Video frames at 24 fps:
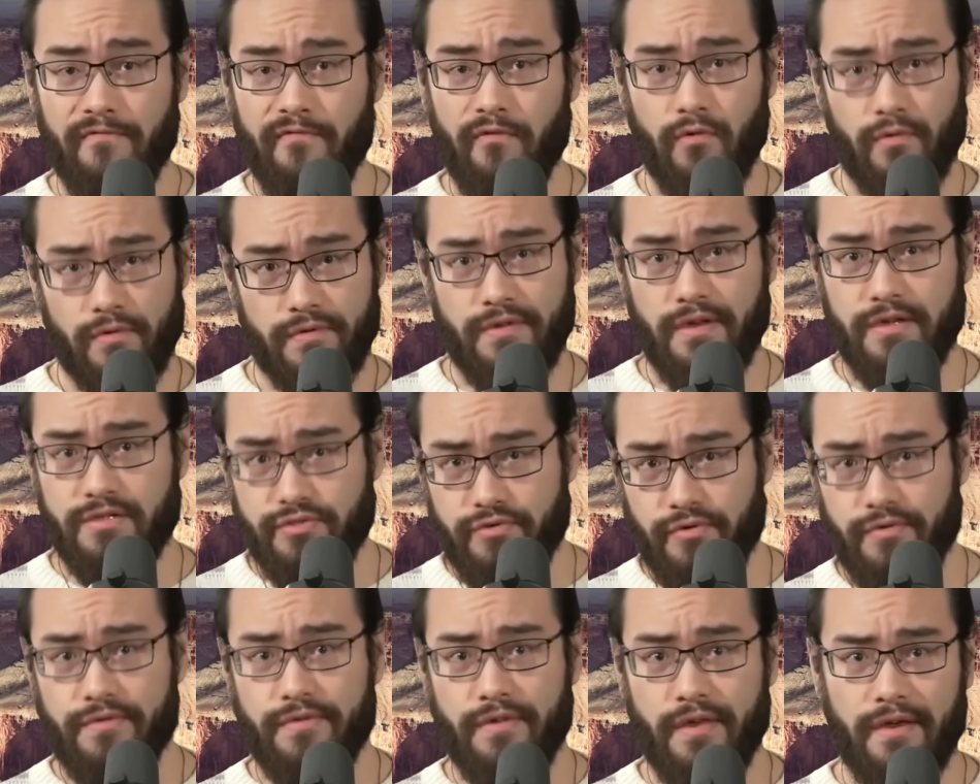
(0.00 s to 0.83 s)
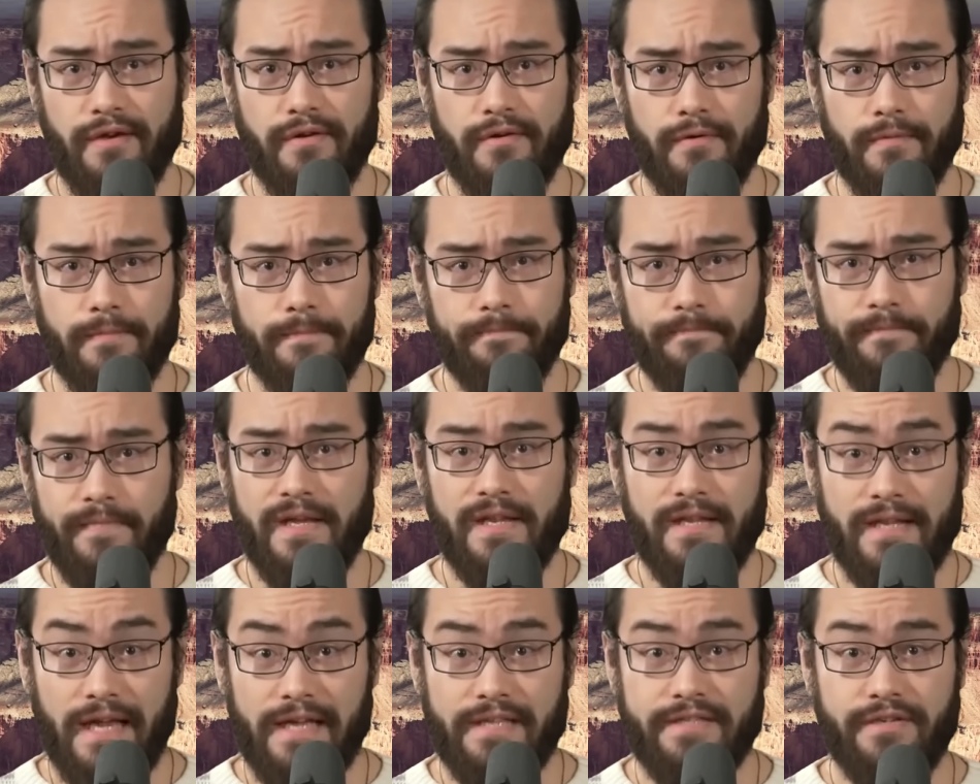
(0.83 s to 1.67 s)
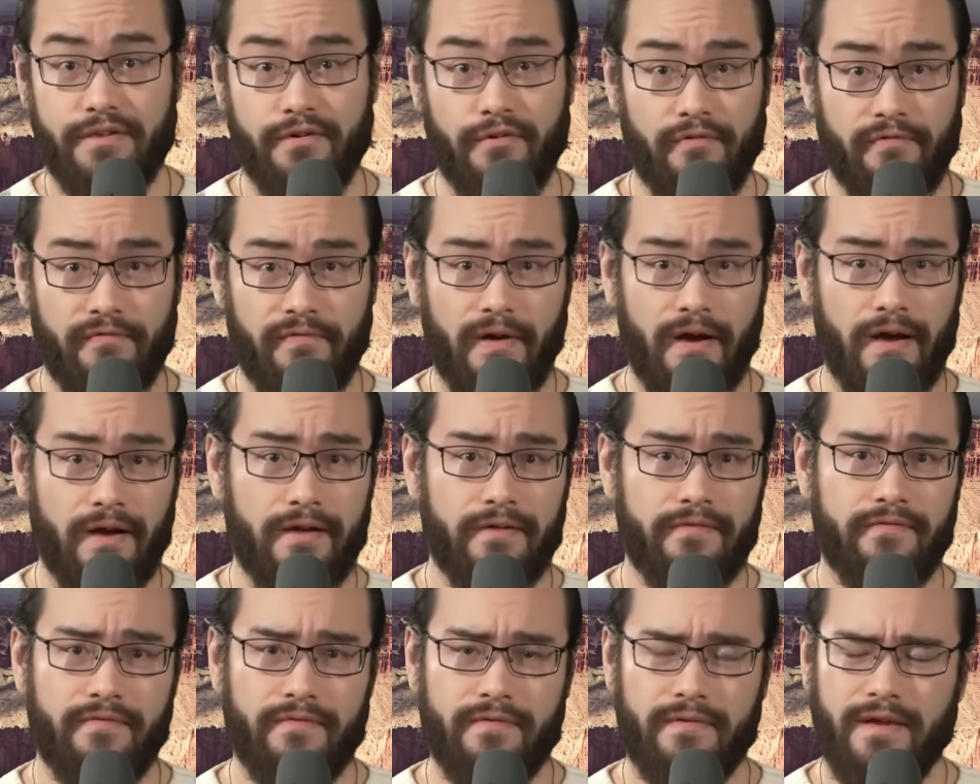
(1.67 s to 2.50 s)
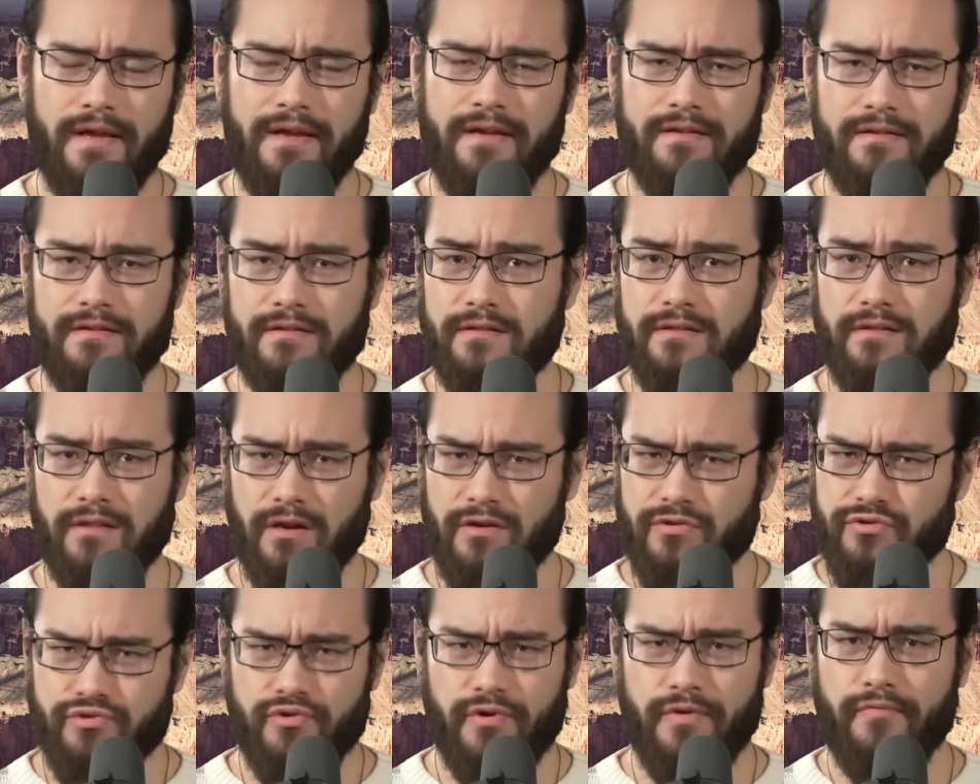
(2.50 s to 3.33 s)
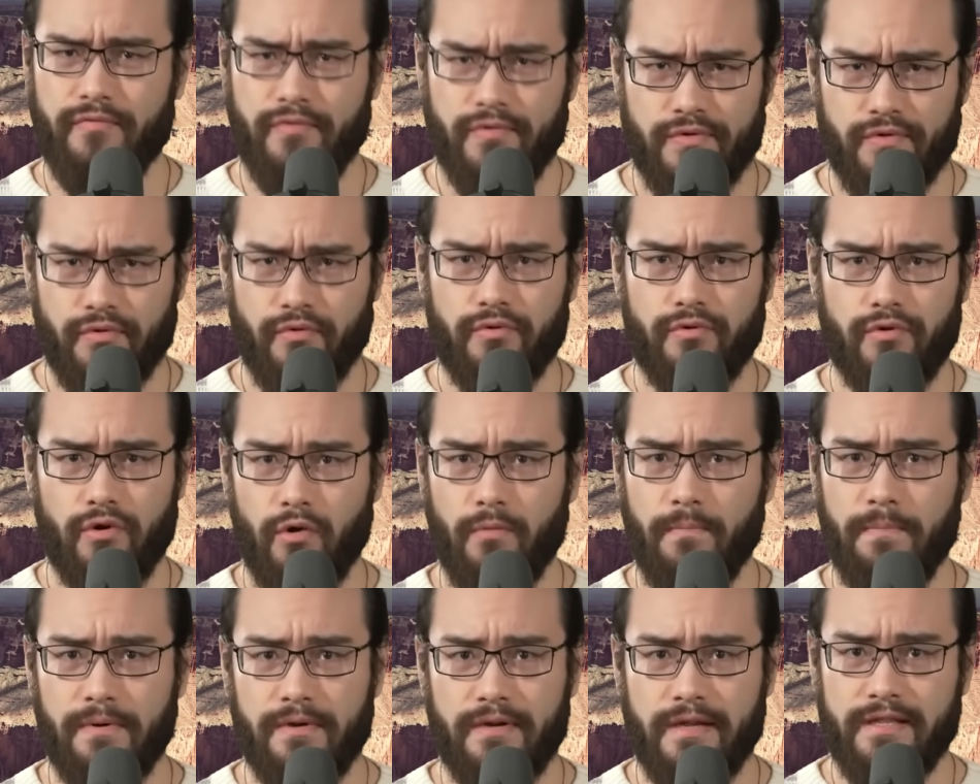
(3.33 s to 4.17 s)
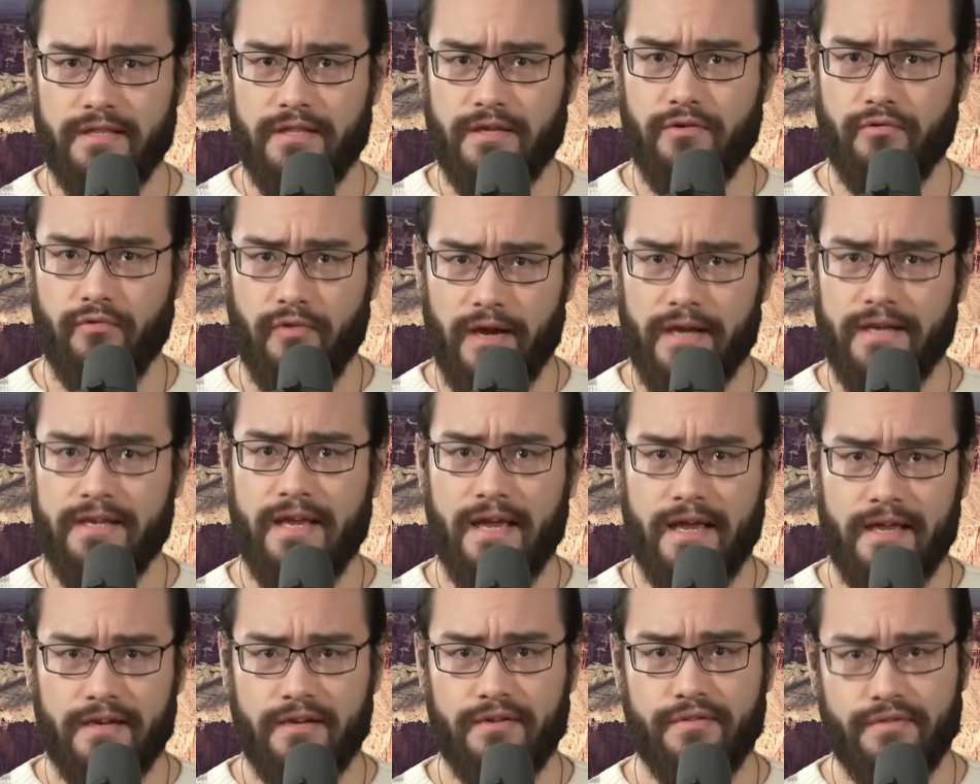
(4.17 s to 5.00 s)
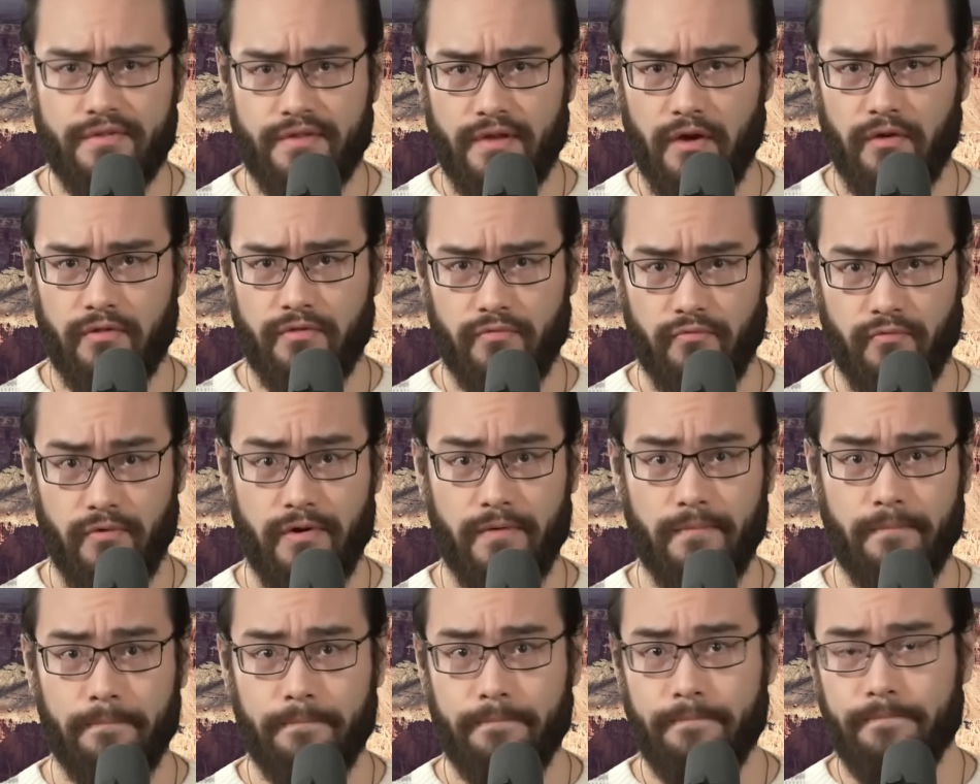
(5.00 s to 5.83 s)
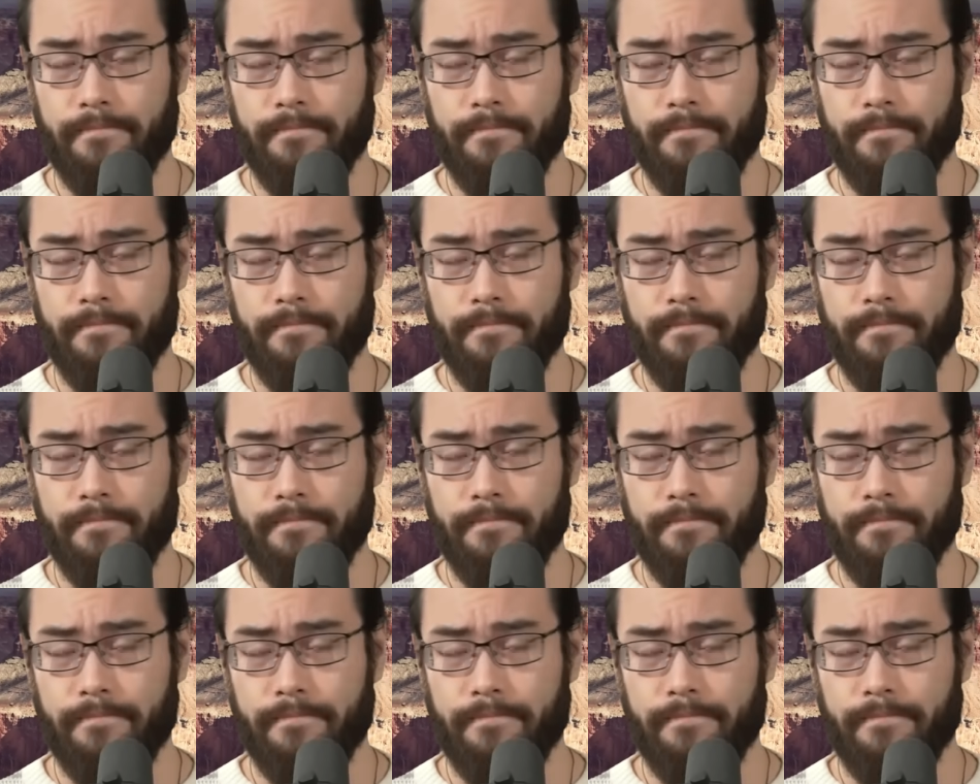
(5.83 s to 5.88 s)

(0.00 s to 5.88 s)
4 centuries later, in 1905, a luxury resort opened at the Grand Canyon's south rim.